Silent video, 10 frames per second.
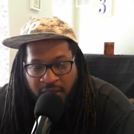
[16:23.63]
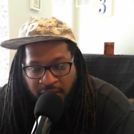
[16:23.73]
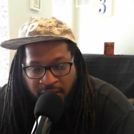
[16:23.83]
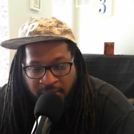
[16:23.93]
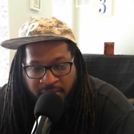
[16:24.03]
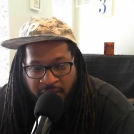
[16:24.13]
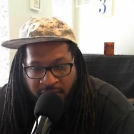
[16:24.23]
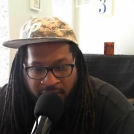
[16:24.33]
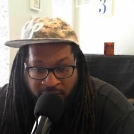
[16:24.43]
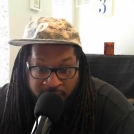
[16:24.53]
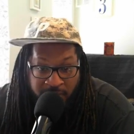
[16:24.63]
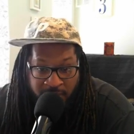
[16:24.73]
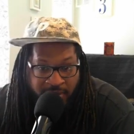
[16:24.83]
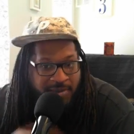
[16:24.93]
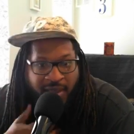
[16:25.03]
And
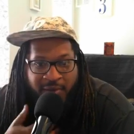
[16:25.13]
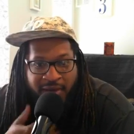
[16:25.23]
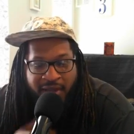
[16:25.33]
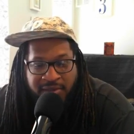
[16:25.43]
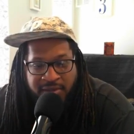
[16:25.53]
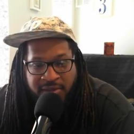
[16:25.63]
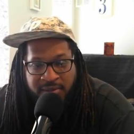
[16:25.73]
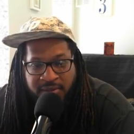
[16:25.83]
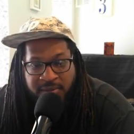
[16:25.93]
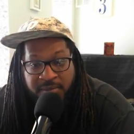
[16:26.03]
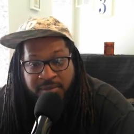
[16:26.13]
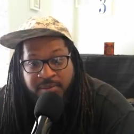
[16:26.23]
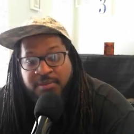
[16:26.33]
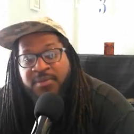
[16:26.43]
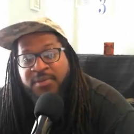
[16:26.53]
then I would answer,
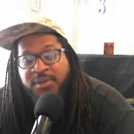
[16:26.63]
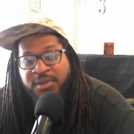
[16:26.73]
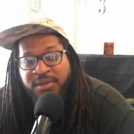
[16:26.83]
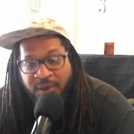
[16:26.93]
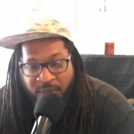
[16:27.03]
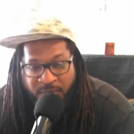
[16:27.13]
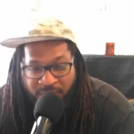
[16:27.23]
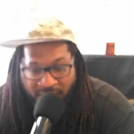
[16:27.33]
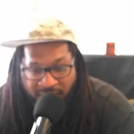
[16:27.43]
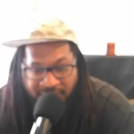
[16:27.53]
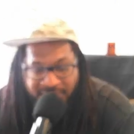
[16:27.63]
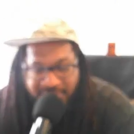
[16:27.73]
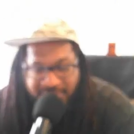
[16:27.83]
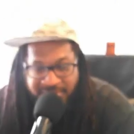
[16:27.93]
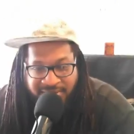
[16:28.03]
yo, bruh.
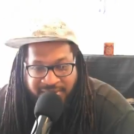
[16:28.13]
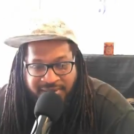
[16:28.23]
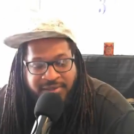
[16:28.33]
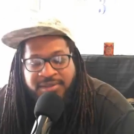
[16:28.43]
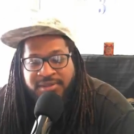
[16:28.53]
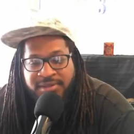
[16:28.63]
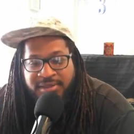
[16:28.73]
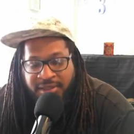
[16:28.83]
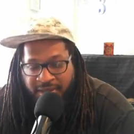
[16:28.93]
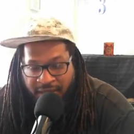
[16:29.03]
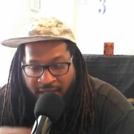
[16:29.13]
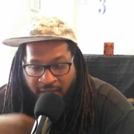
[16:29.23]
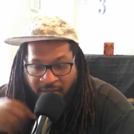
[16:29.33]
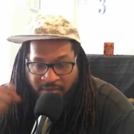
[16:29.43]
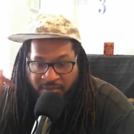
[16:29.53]

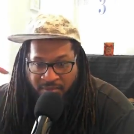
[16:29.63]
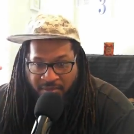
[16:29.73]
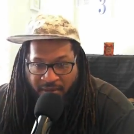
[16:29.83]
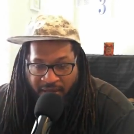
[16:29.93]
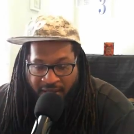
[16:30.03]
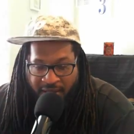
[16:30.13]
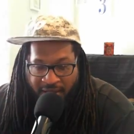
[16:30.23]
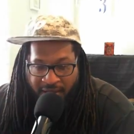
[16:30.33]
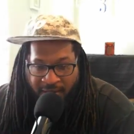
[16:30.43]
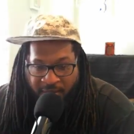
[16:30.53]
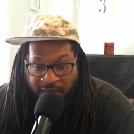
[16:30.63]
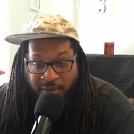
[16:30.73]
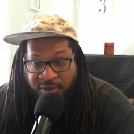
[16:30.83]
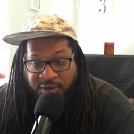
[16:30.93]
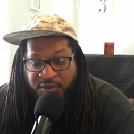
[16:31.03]
Now, what
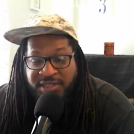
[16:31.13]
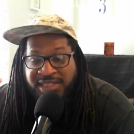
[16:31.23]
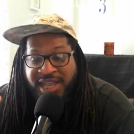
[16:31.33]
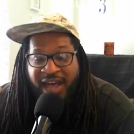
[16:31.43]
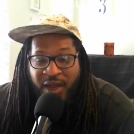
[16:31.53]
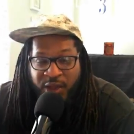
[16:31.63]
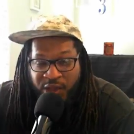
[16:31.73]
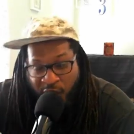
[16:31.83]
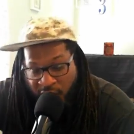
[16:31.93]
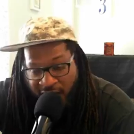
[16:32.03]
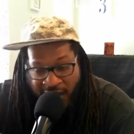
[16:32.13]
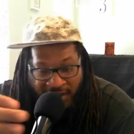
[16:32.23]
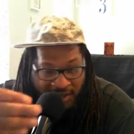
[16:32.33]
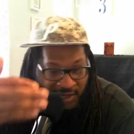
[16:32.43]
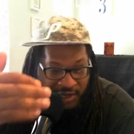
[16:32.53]
I would do is see how long
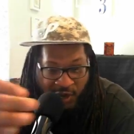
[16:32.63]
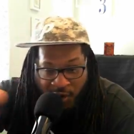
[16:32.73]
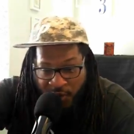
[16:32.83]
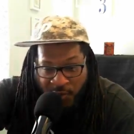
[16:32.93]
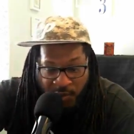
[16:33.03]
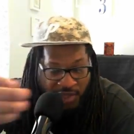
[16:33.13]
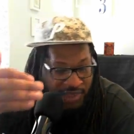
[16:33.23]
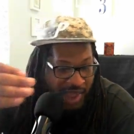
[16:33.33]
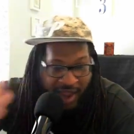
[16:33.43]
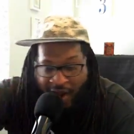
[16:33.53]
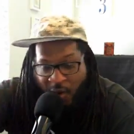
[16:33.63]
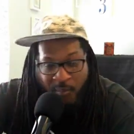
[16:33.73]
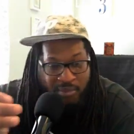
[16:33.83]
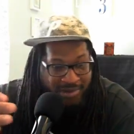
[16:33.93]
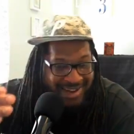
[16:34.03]
I could go
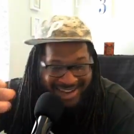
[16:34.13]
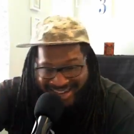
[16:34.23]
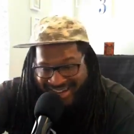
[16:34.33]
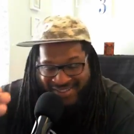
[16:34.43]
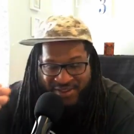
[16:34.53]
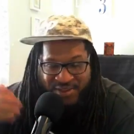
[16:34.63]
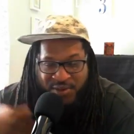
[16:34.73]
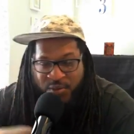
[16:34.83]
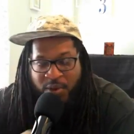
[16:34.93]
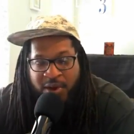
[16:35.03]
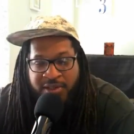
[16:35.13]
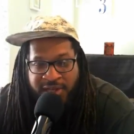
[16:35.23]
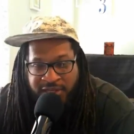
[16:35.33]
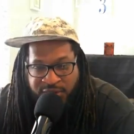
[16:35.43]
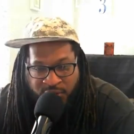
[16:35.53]
without breaking the 2 words.
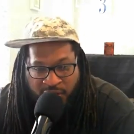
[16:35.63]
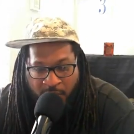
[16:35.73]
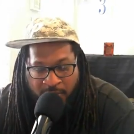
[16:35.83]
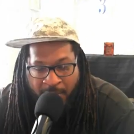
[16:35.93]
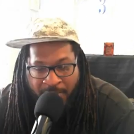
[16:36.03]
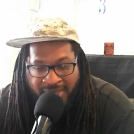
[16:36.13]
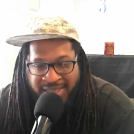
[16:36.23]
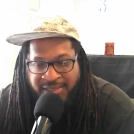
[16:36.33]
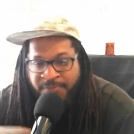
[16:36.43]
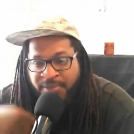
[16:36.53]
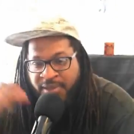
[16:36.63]
And I used to do that with my buddies.